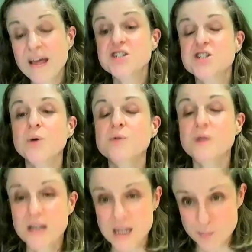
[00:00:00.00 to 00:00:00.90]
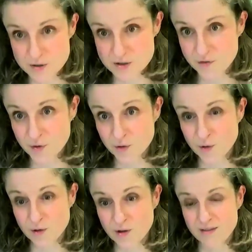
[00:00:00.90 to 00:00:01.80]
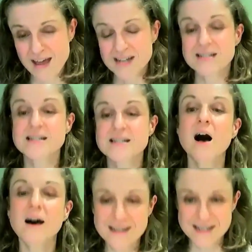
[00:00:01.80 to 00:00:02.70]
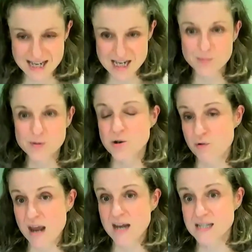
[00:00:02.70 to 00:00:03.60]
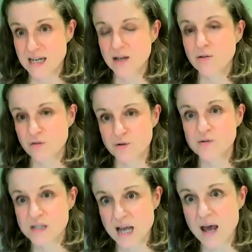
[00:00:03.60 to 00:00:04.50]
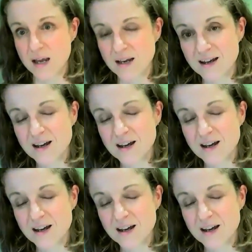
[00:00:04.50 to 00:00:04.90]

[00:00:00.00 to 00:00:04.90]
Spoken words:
They don't keep us full. They're designed to keep us grazing through the day.